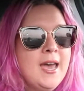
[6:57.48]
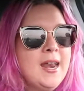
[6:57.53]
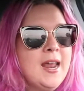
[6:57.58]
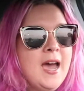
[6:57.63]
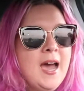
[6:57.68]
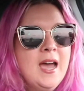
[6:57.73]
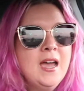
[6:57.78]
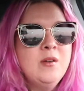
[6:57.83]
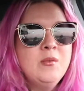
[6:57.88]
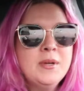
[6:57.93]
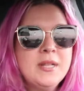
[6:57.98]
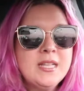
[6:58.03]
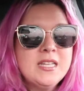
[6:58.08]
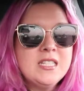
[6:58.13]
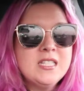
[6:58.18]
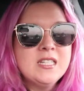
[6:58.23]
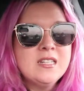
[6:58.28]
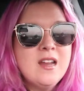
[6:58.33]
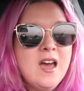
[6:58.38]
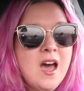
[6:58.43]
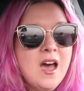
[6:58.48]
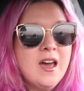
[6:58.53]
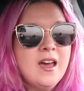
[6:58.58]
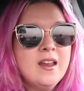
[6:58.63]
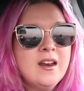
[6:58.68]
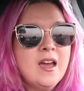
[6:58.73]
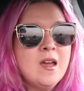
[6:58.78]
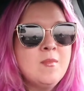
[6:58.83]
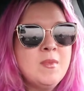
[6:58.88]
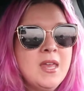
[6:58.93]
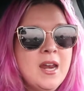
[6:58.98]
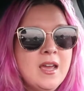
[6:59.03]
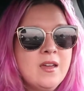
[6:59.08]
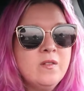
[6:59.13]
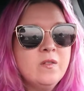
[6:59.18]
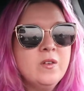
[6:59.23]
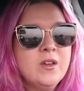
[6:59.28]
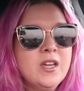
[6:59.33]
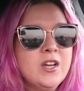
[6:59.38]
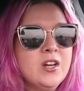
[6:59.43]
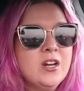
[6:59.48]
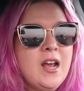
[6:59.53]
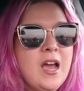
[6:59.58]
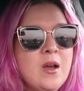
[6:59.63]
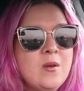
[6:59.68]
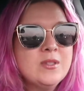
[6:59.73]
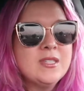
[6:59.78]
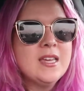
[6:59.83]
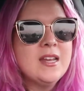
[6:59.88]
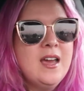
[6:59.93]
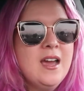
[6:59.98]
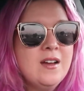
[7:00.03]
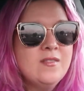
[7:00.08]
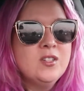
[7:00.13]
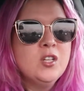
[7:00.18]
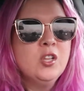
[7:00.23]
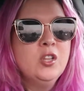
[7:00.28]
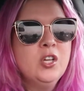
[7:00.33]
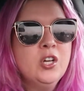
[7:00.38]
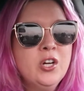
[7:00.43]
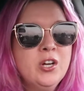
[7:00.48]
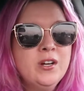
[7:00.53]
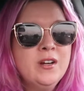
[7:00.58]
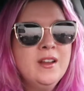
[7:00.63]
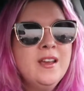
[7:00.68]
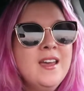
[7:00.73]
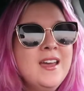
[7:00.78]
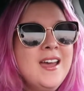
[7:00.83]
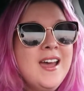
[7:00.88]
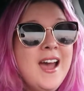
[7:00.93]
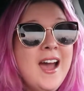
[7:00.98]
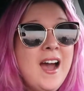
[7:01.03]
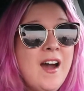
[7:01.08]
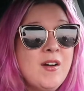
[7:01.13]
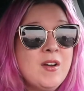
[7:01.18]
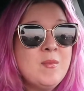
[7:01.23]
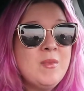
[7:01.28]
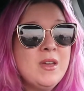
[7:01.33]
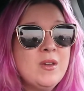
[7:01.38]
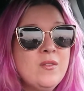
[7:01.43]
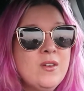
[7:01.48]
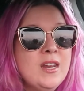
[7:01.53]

And I really did not, I mean, I figured I was gonna have to learn how to make